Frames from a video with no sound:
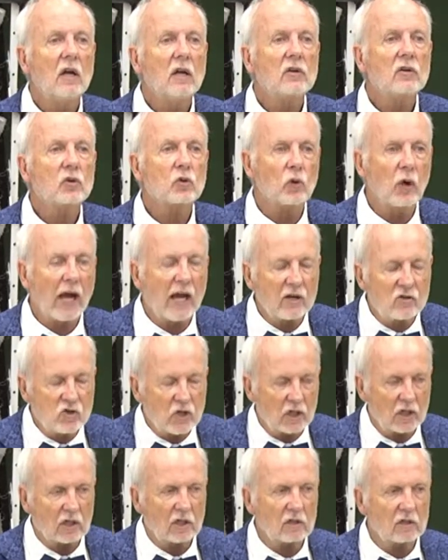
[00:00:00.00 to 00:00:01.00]

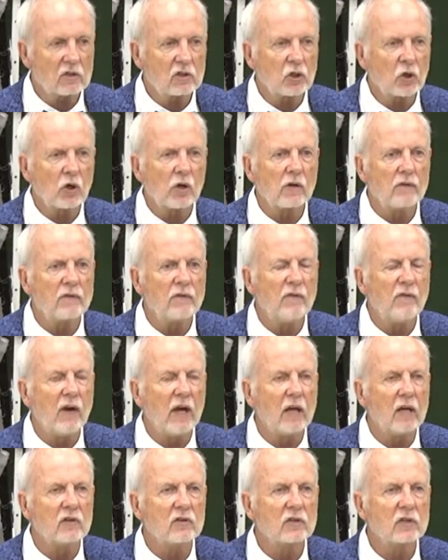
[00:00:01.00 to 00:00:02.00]
tragic turn of
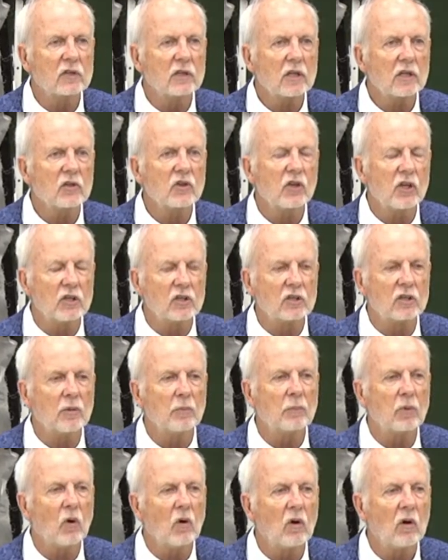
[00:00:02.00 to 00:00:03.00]
events is this
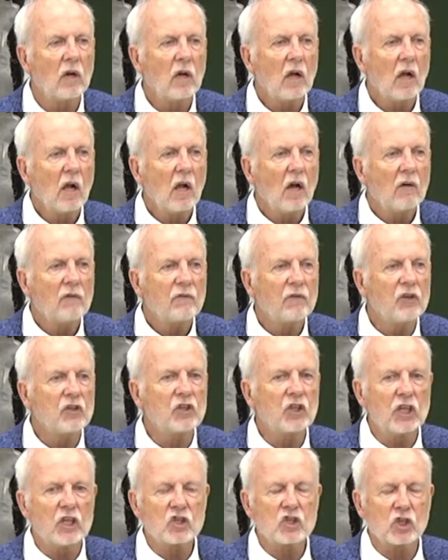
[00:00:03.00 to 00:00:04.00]
simple.
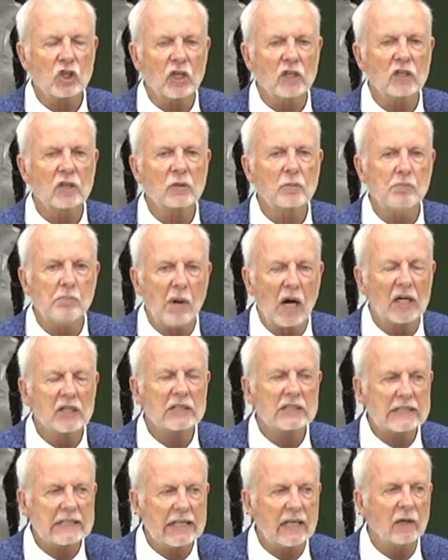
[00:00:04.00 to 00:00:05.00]
Physicians
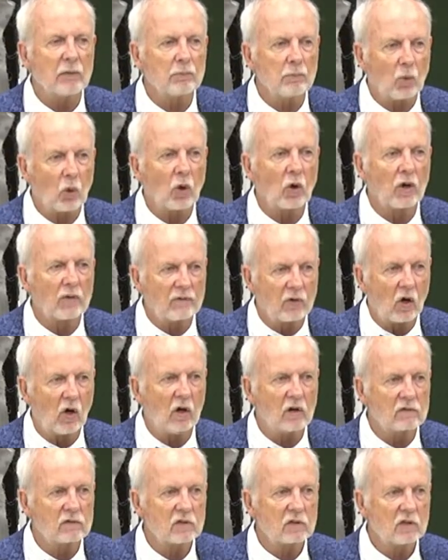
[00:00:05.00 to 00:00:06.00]
must get more
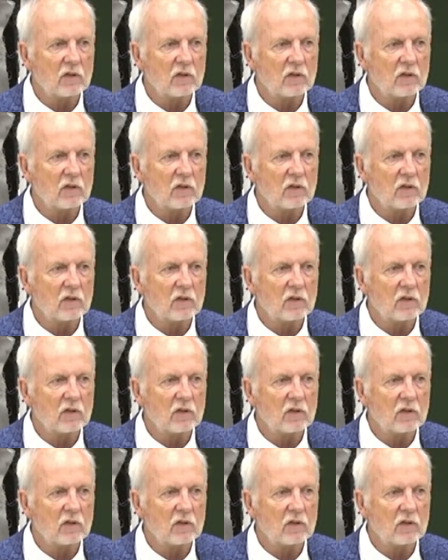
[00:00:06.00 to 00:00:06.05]
involved.